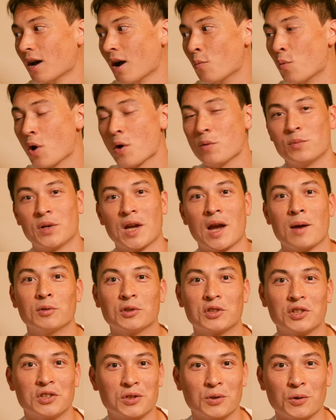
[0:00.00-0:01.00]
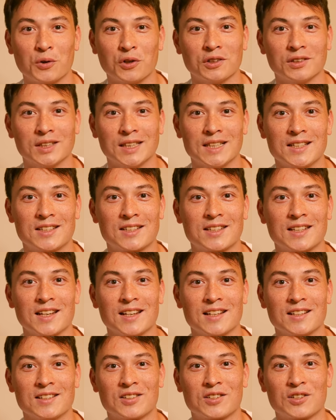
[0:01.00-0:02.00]
I won't be able to do all of these
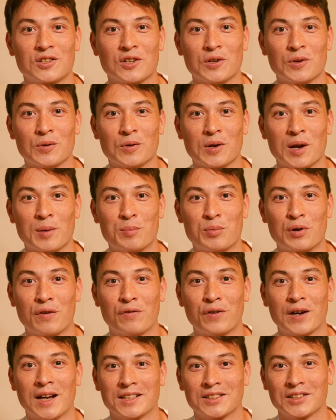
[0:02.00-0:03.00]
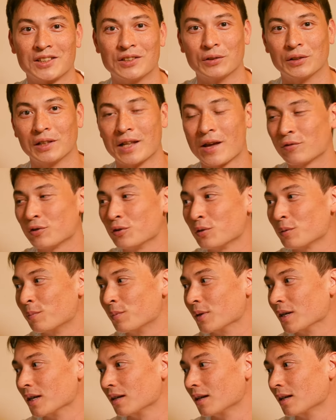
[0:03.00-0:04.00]
things to a professional level,
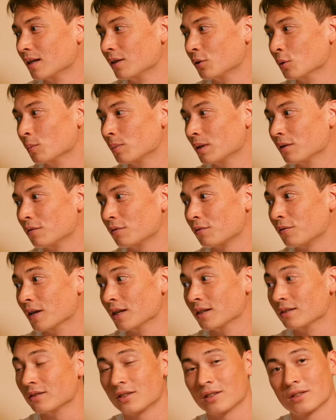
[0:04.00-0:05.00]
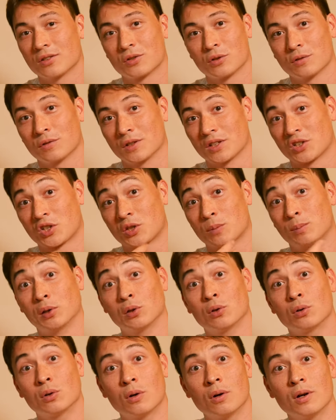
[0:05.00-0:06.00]
but it'll be fun to sort of
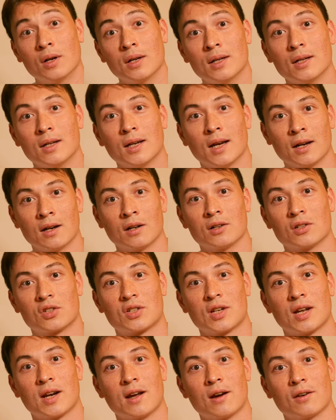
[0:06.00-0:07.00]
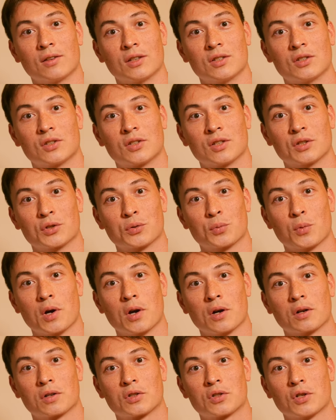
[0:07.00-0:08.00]
explore and understand how these things
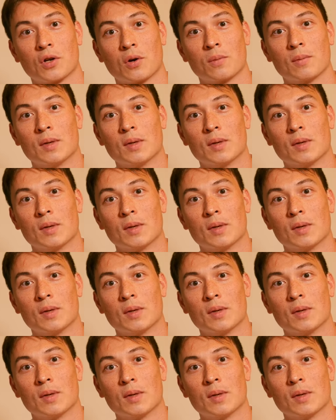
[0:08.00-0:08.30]
work. So